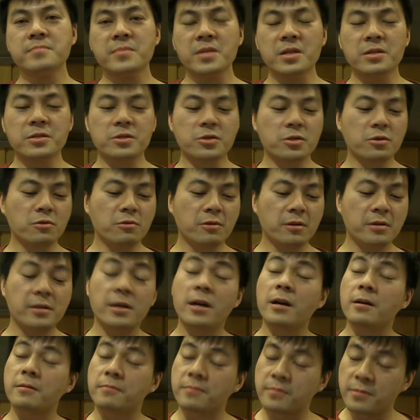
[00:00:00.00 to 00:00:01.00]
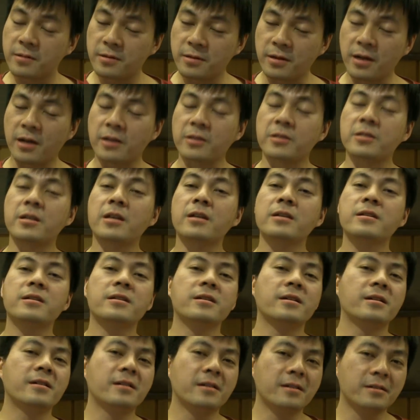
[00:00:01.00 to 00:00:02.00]
So yeah, I think
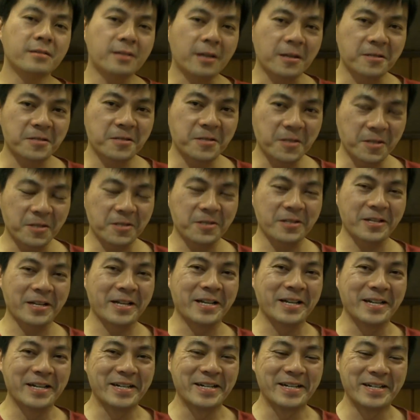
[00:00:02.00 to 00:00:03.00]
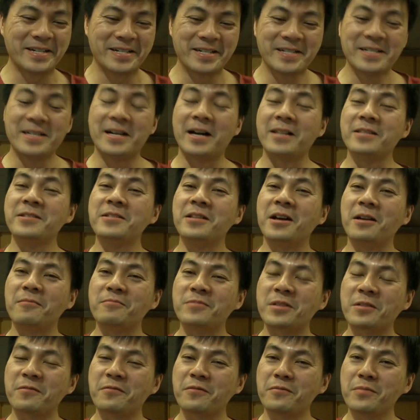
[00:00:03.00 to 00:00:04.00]
that's it. A little
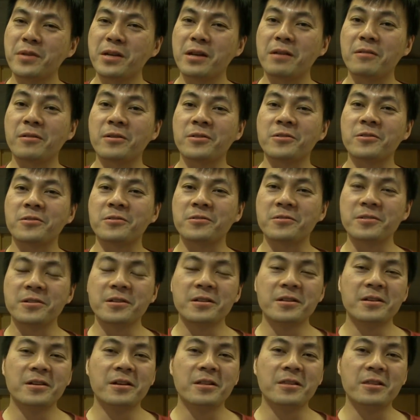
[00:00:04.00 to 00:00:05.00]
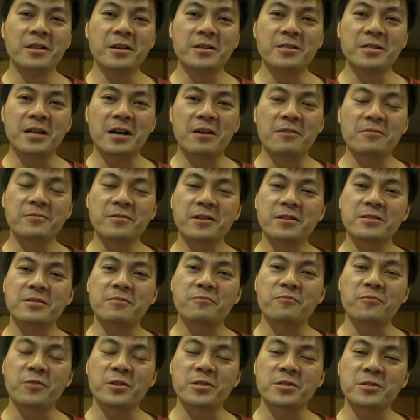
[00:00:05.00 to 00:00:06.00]
update from me. I'm gonna lay down, get
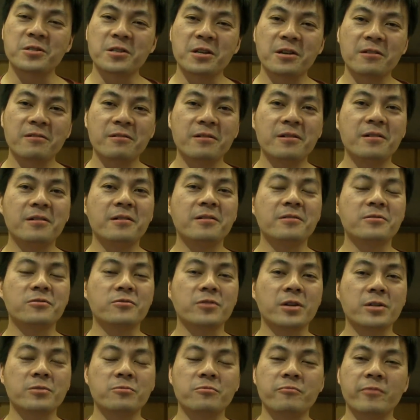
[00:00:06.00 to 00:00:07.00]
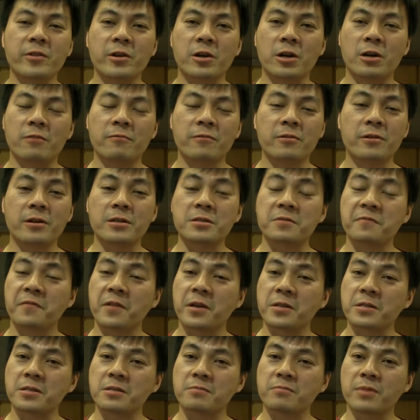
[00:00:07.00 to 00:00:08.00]
some rest now, try to recover as
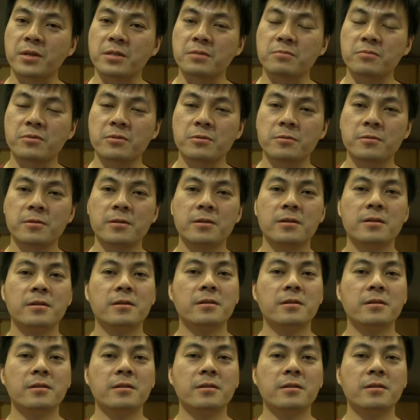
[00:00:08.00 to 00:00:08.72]
fast as possible.